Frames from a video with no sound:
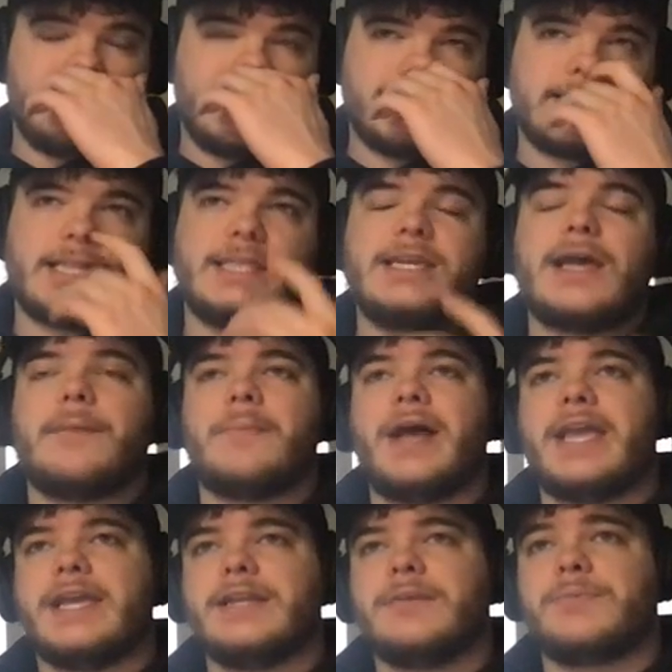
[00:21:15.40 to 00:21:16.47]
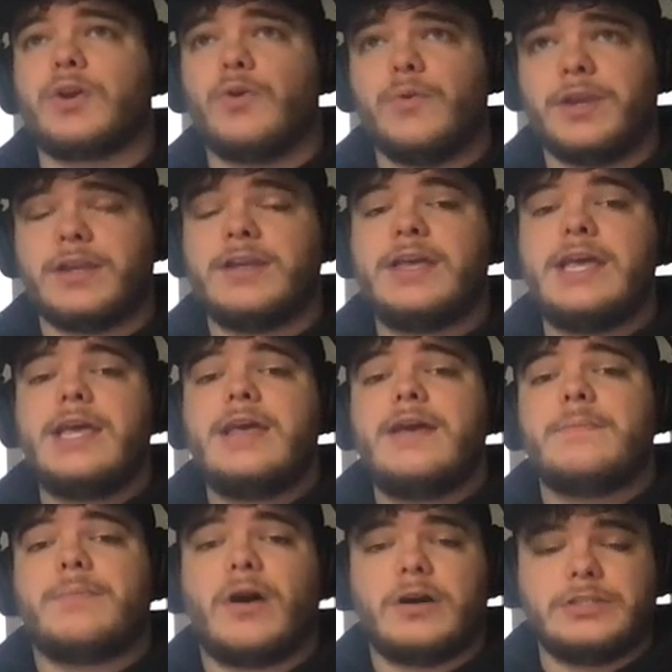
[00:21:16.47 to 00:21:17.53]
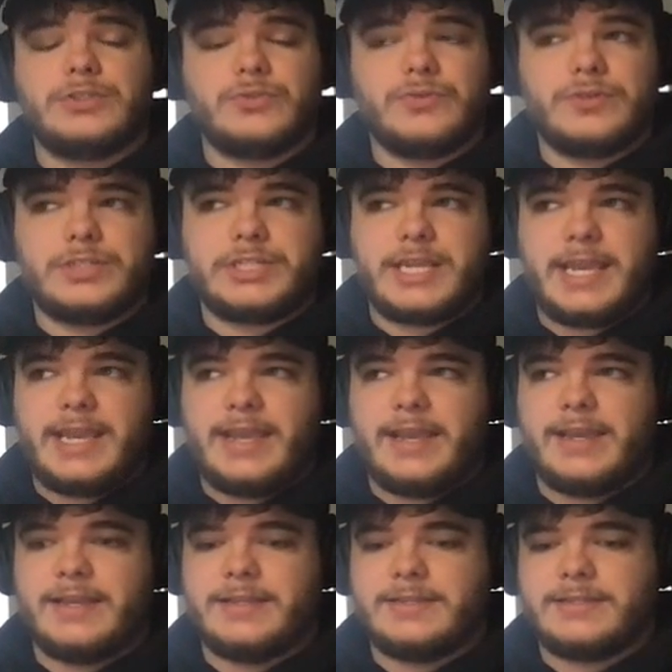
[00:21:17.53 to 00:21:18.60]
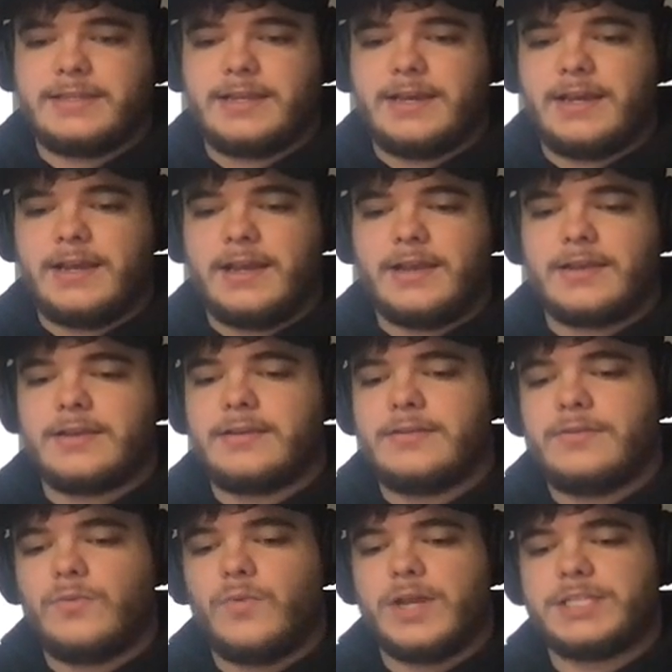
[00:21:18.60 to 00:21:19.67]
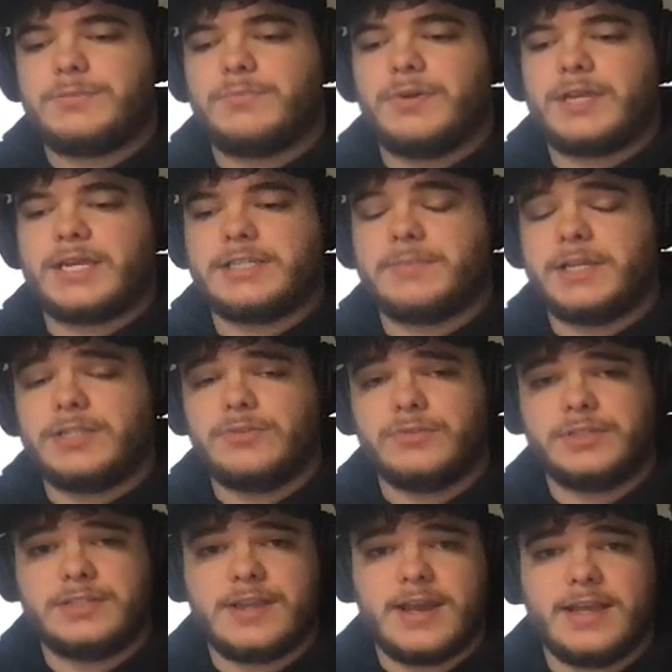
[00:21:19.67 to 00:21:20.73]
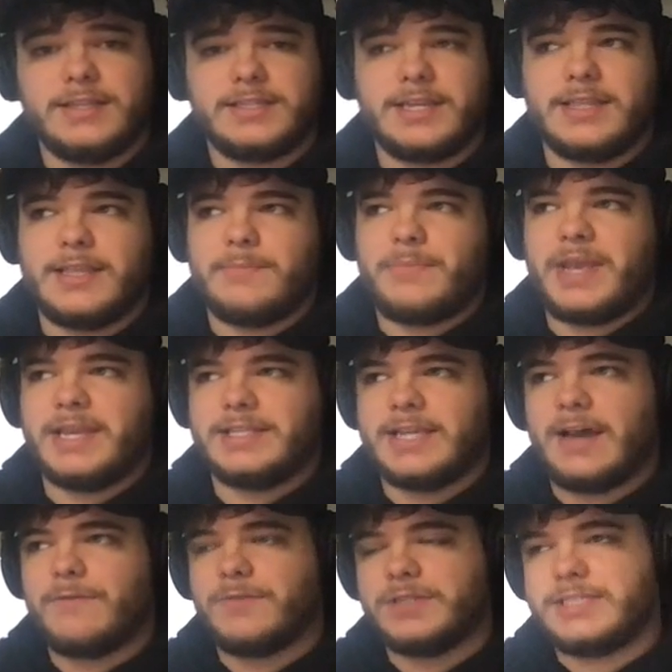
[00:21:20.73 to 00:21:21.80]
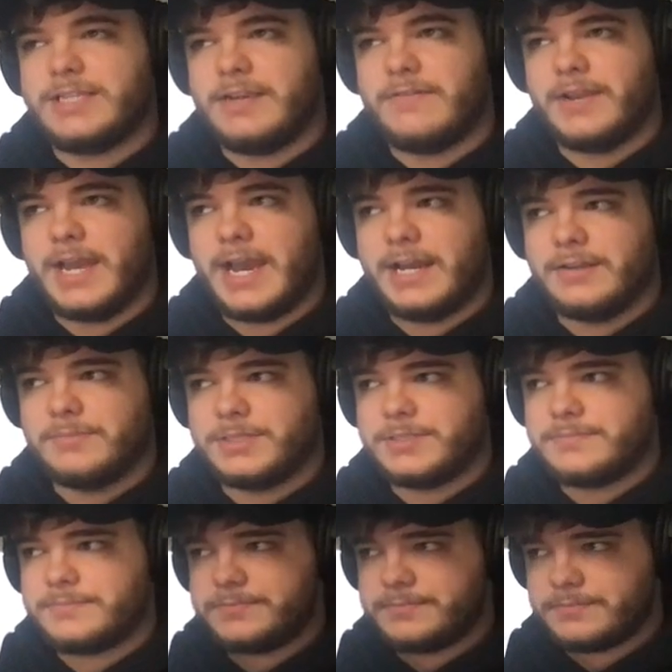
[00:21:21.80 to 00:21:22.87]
because I think I might end up going Paul George and Westbrook as my two studs and then paying down for Steven Adams.